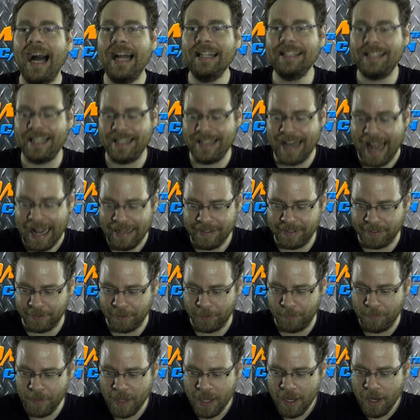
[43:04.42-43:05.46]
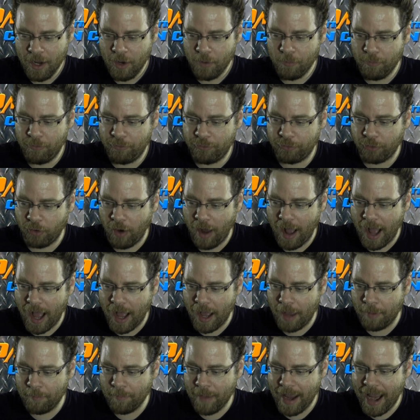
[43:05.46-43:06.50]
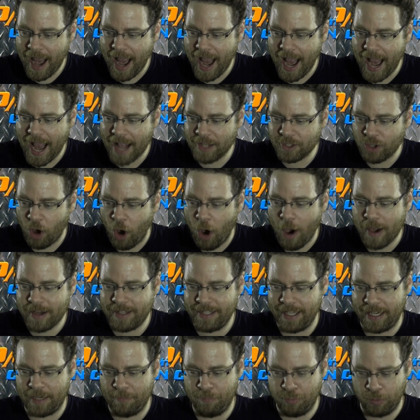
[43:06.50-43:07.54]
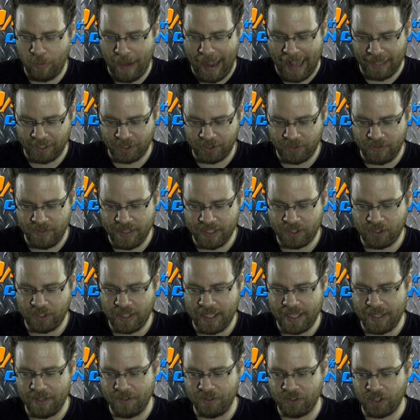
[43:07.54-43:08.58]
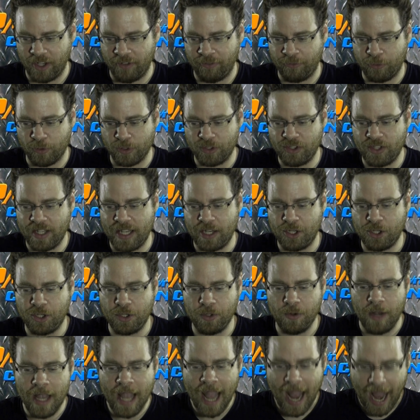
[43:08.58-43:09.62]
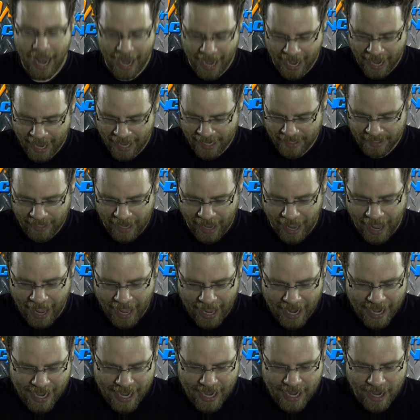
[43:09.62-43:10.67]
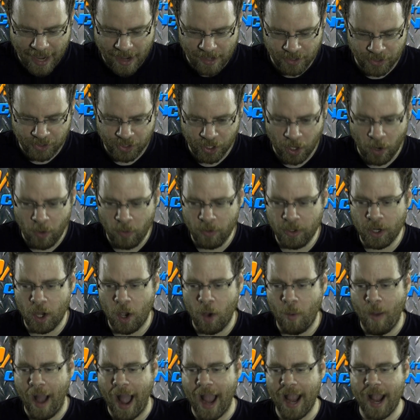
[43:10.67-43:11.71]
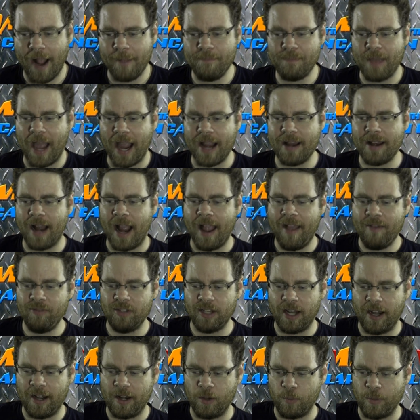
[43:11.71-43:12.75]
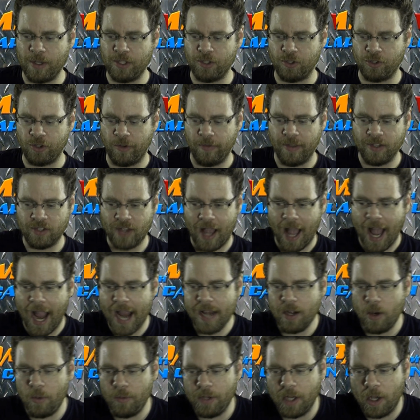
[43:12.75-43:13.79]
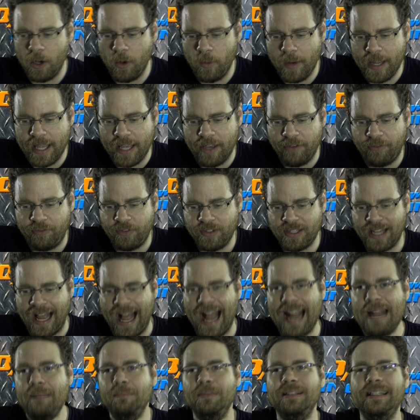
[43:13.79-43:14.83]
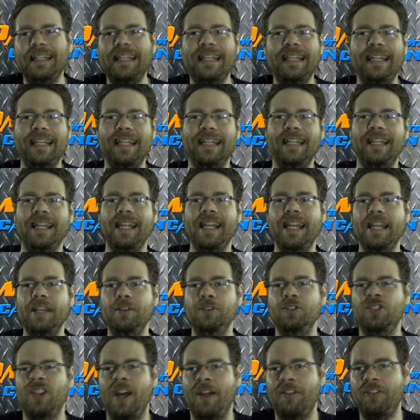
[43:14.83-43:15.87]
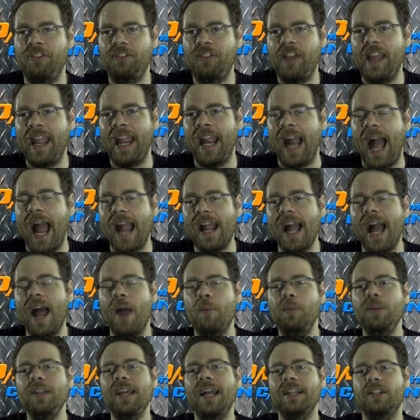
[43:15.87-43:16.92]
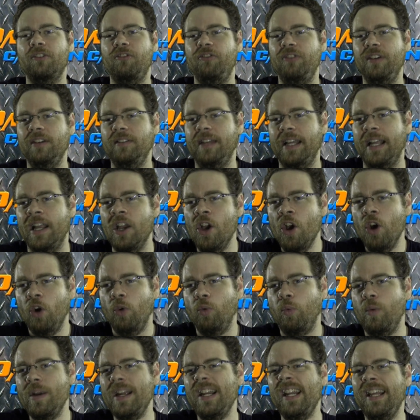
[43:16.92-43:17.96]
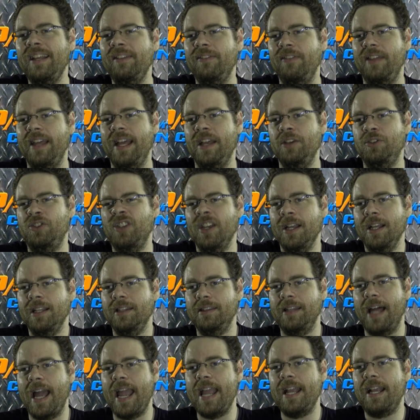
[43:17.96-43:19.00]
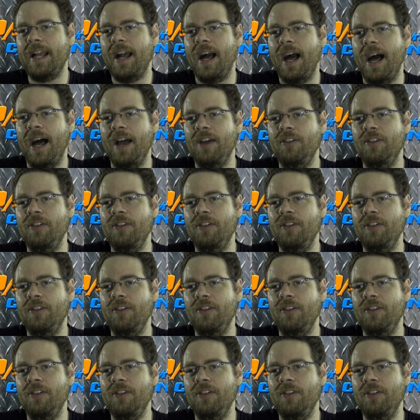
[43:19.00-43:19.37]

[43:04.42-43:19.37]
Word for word: Continental from Antarctic Press. This is a first issue, and I don't know, I haven't done any research on this. I don't know if Time Lincoln is a thing. I really got the feeling reading this like